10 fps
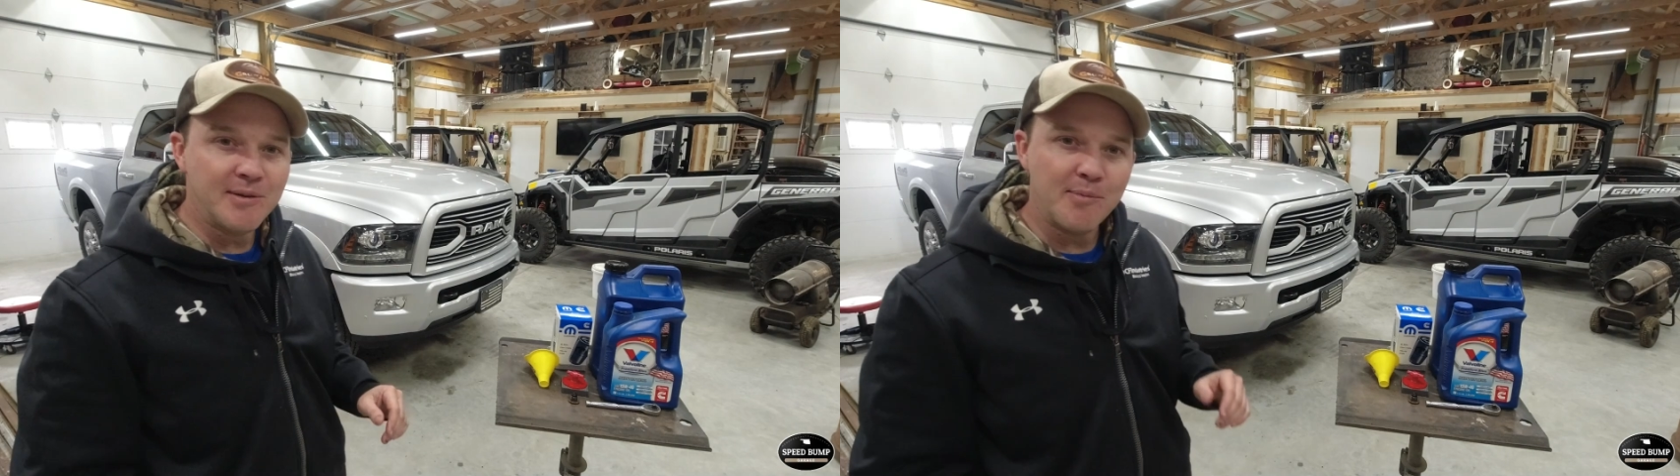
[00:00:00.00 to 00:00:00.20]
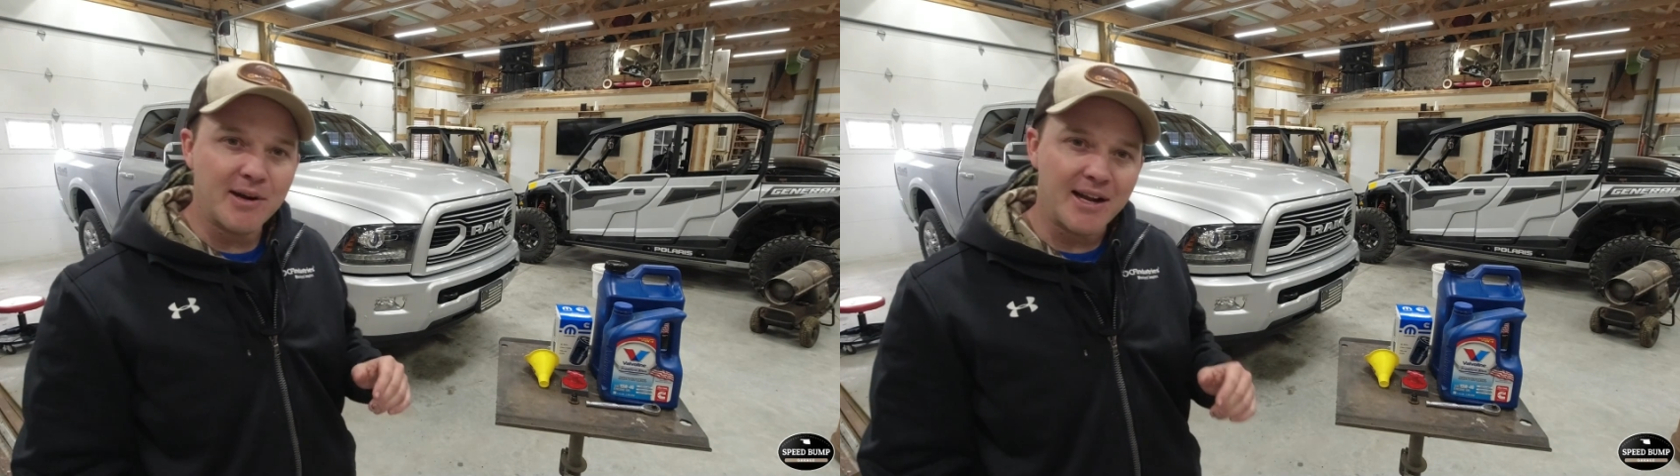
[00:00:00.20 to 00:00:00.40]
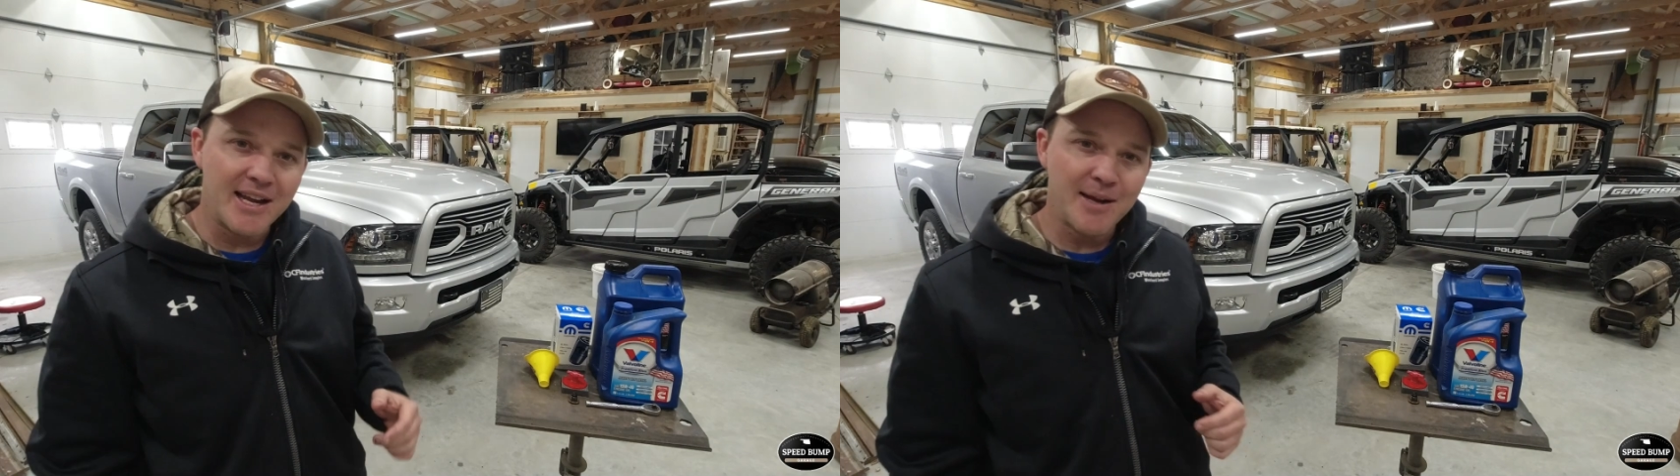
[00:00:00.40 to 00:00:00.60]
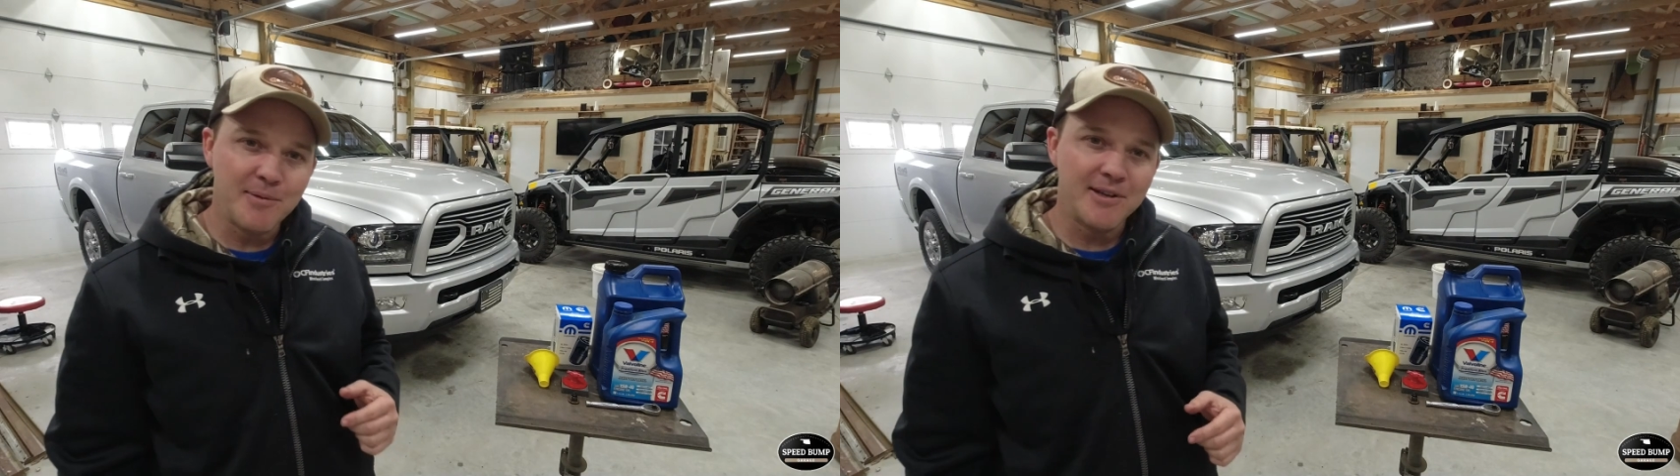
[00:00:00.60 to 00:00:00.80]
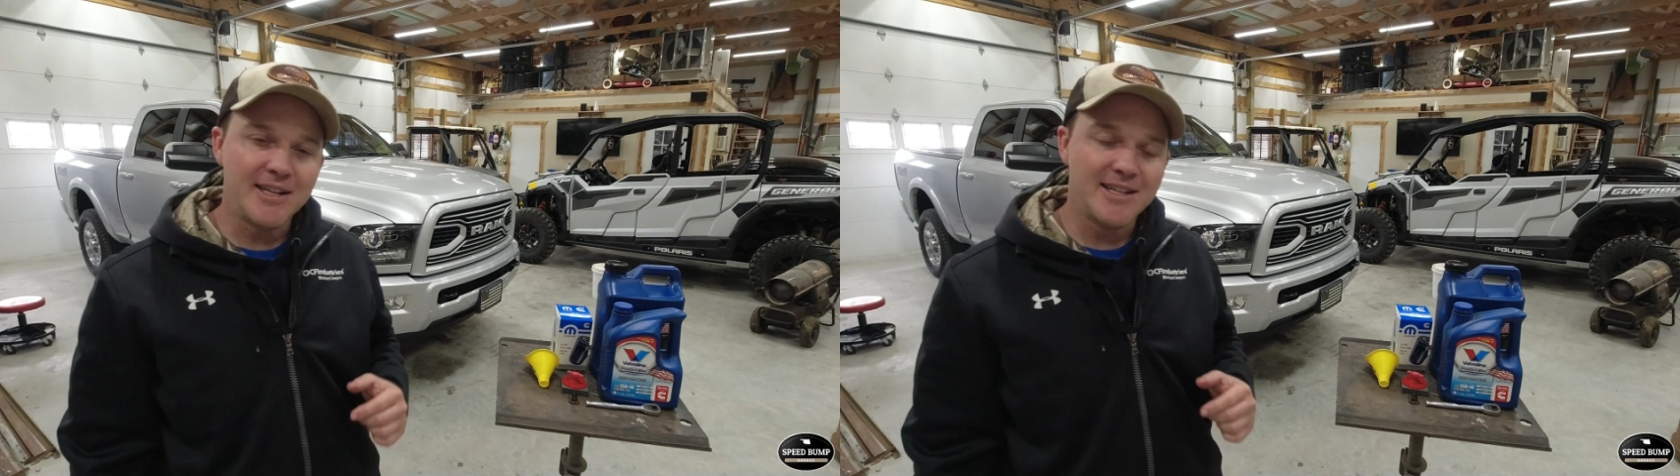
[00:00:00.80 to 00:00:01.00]
but I
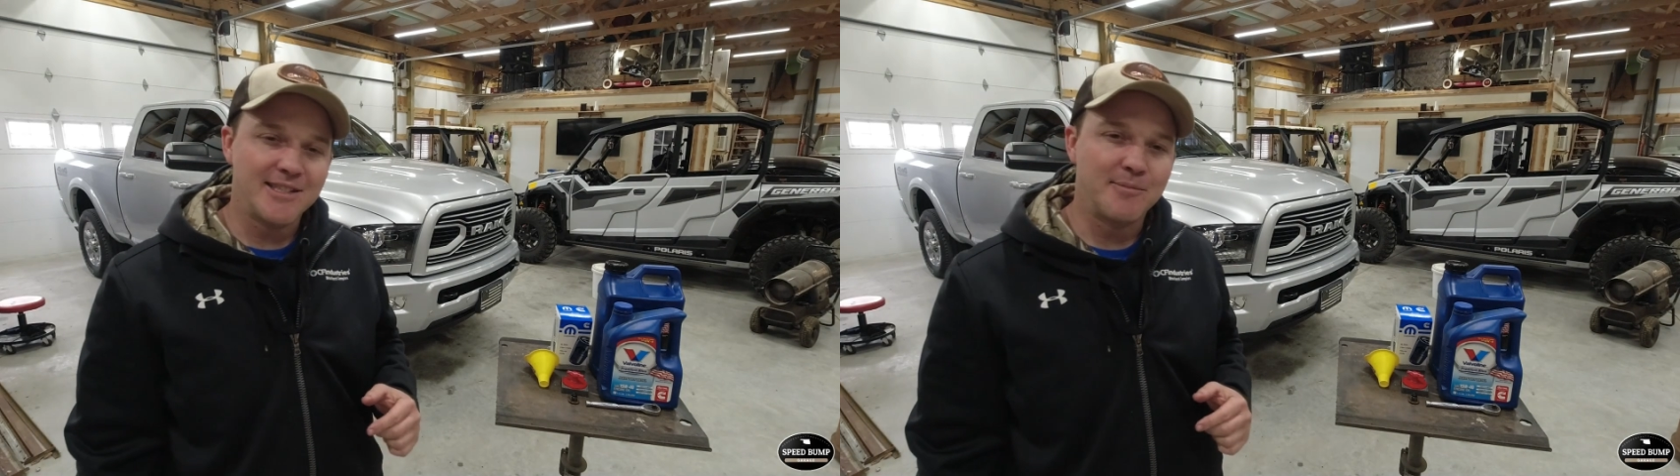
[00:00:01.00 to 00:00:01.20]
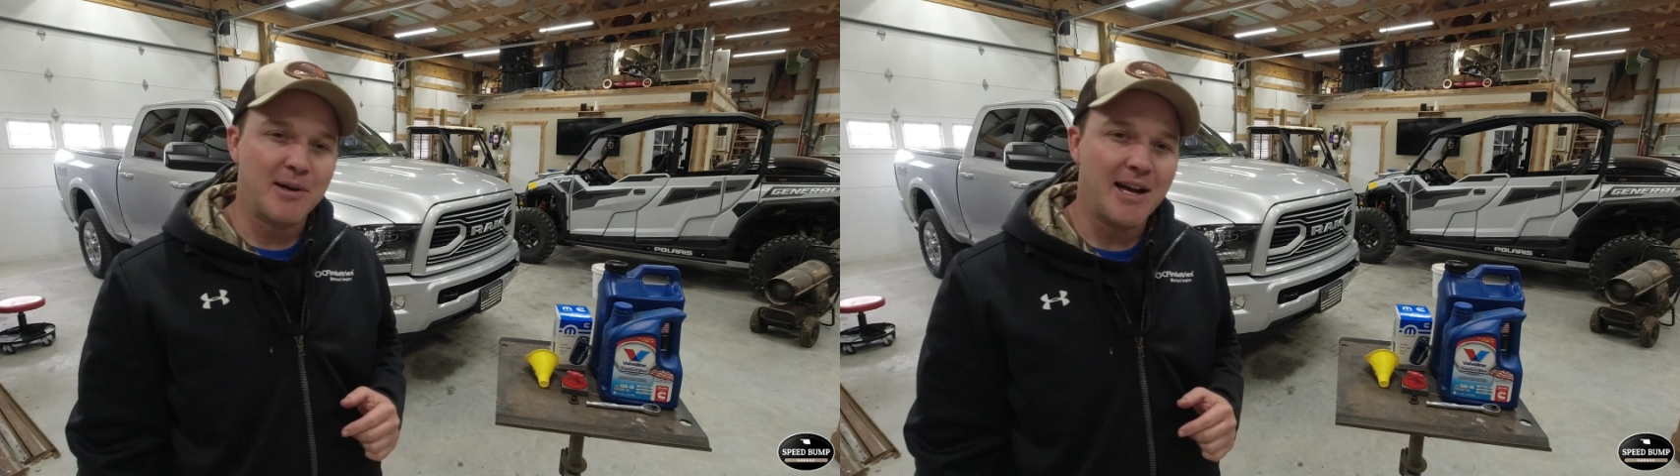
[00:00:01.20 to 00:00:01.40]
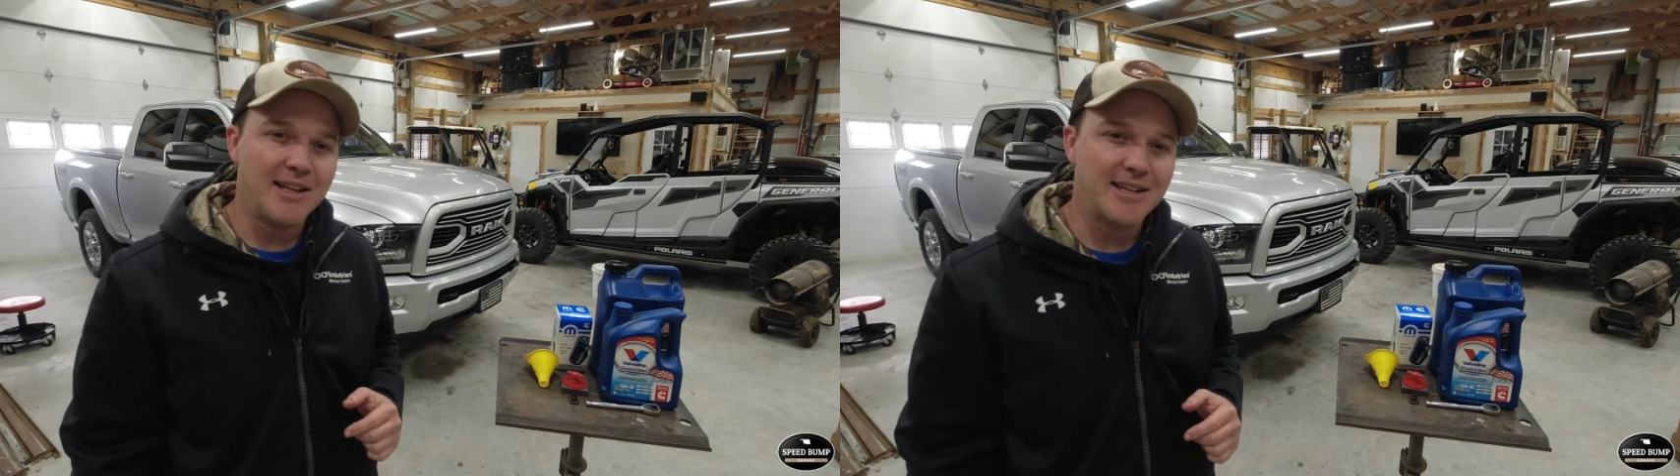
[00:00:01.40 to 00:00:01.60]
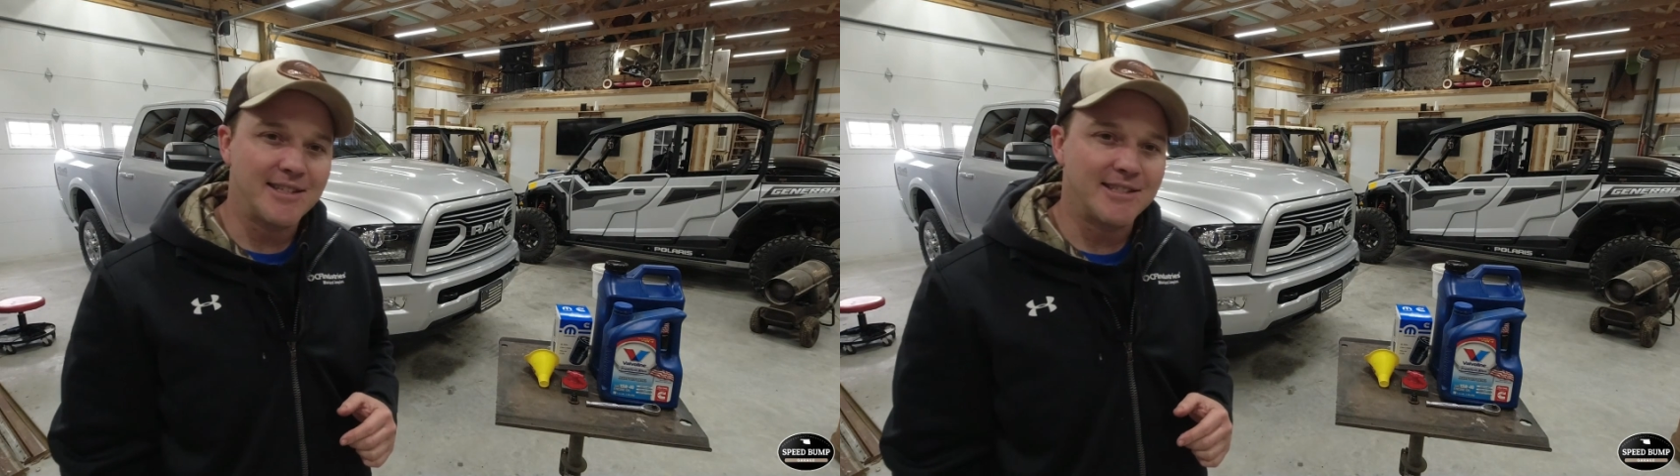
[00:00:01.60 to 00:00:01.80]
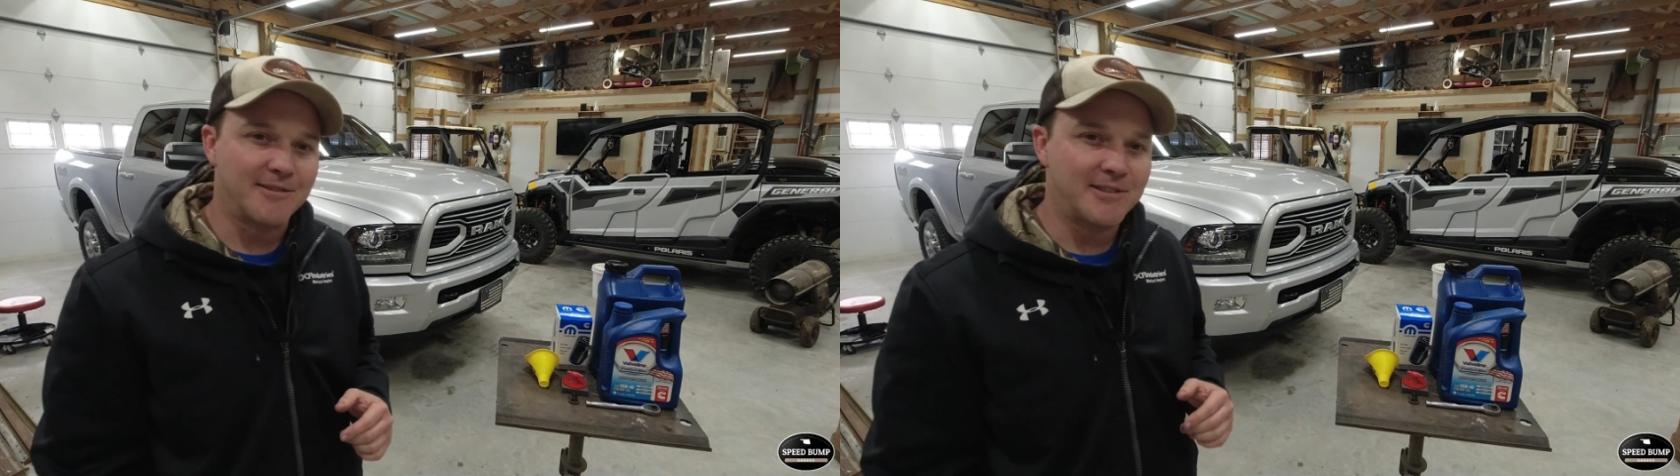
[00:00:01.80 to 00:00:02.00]
am going to hit some
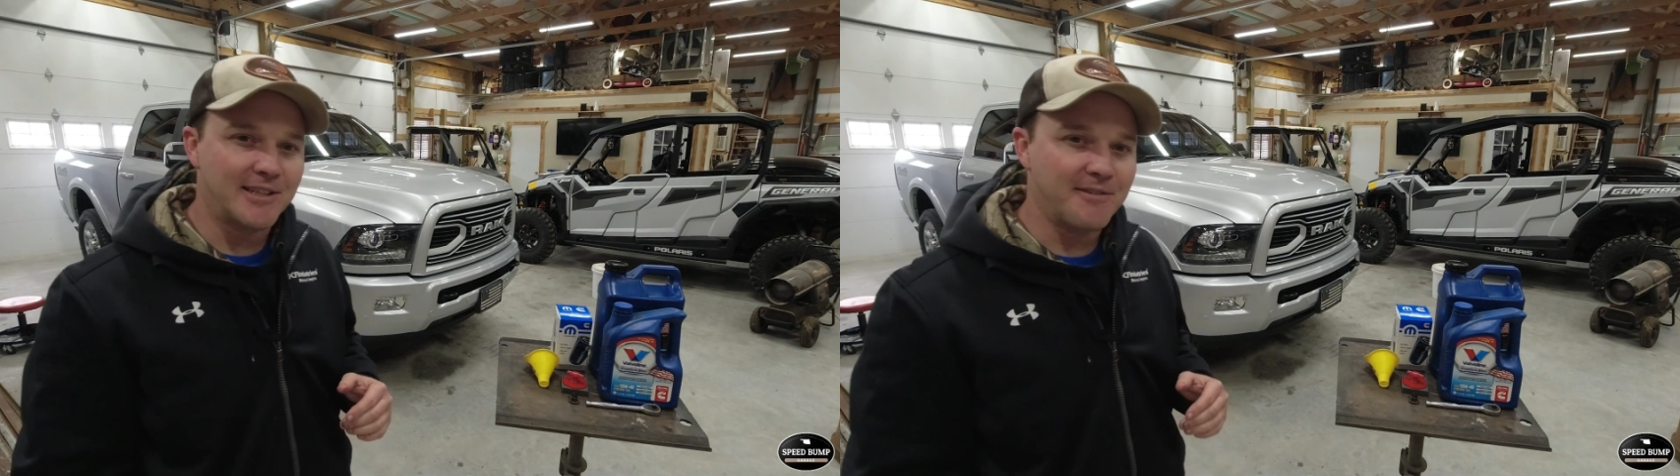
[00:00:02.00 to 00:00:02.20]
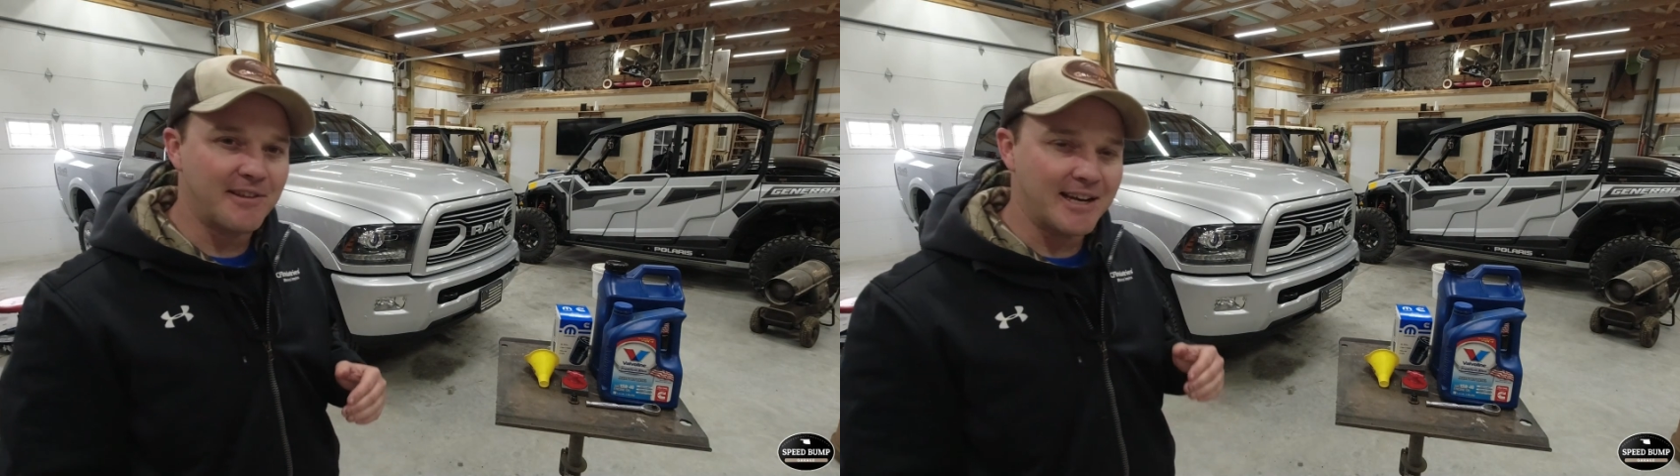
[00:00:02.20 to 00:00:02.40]
highlights of stuff